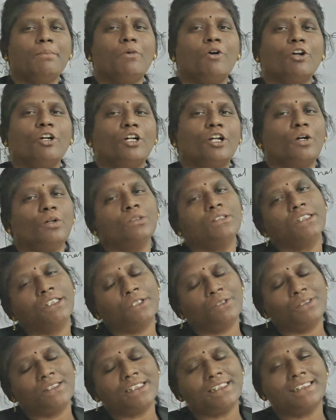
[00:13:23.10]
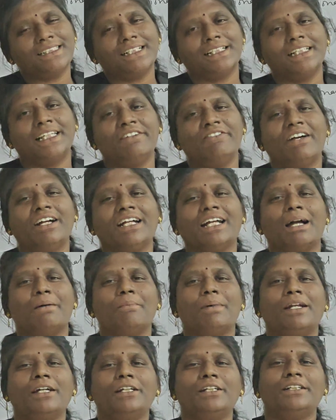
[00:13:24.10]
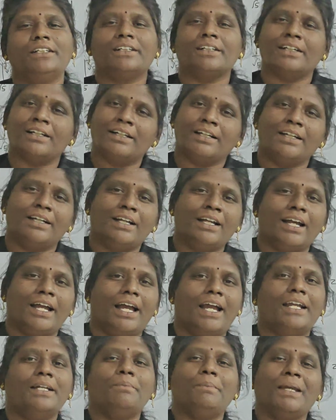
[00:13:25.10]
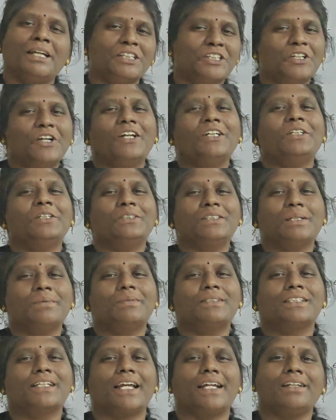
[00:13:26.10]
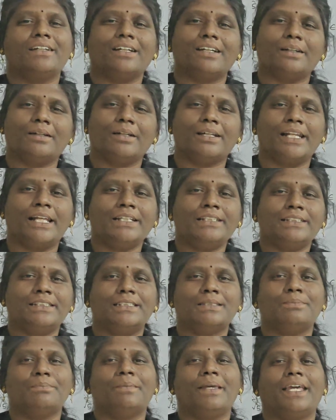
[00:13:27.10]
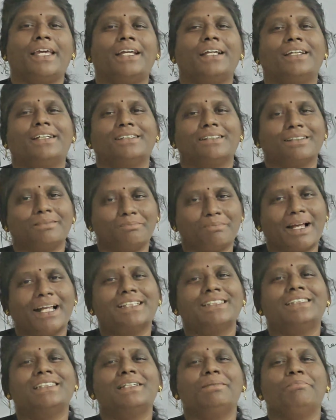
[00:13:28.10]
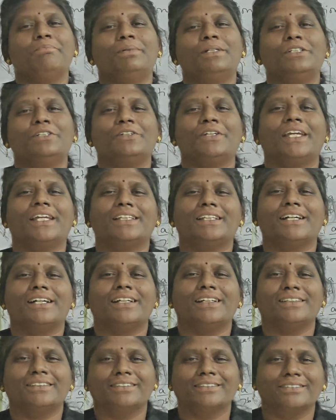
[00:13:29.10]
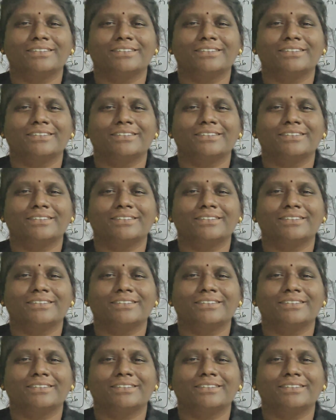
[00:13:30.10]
more doubts, you just give a comment and make sure to subscribe. Let's make math simple together.